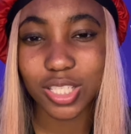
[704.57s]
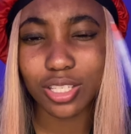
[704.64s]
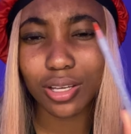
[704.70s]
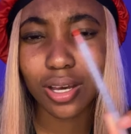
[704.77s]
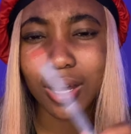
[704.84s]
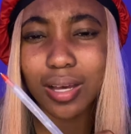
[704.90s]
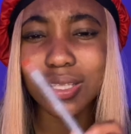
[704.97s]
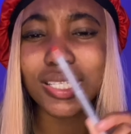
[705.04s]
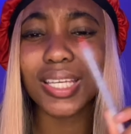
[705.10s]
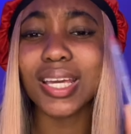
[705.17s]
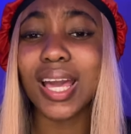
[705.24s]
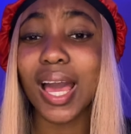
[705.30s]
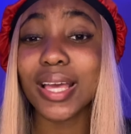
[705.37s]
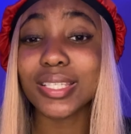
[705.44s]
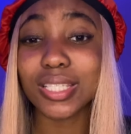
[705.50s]
He
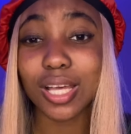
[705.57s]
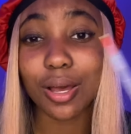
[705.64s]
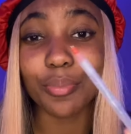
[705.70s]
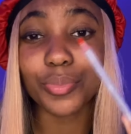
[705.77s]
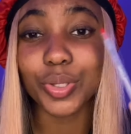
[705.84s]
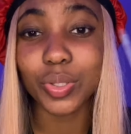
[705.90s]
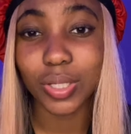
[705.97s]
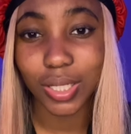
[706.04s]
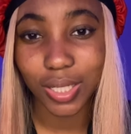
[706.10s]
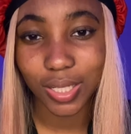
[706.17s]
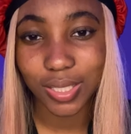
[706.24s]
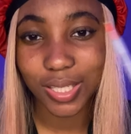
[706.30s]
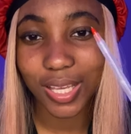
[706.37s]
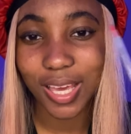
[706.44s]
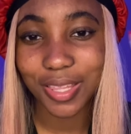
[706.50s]
got his community
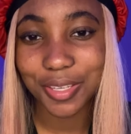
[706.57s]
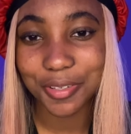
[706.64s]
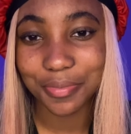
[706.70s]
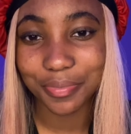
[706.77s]
together.